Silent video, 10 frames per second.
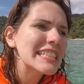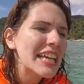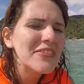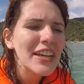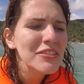
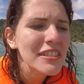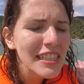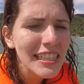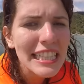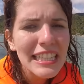And we are
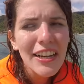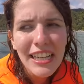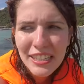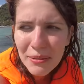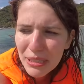just
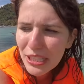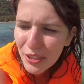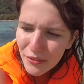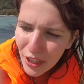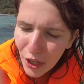literally in the middle
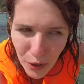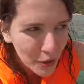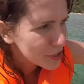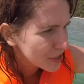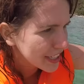of the
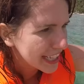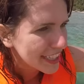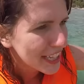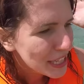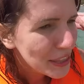ocean and
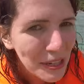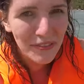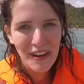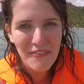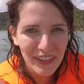no
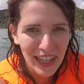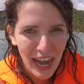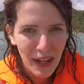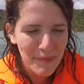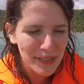one will
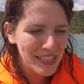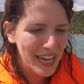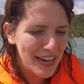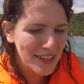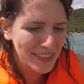help us
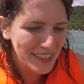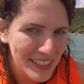out.